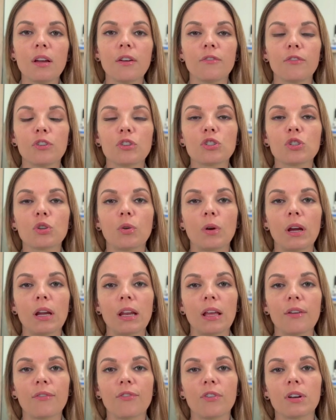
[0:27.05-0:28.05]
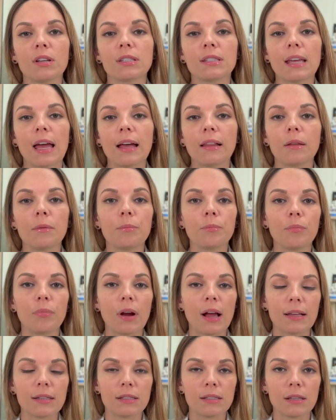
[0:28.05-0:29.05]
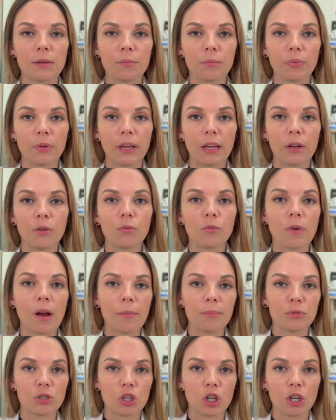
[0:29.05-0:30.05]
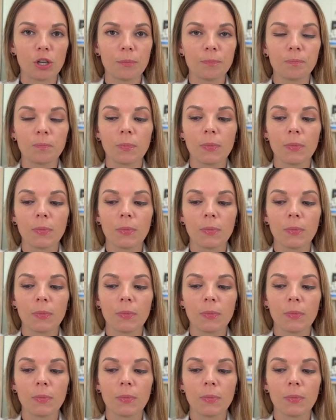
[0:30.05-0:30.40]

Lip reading: for screening for a silent breast implant rupture.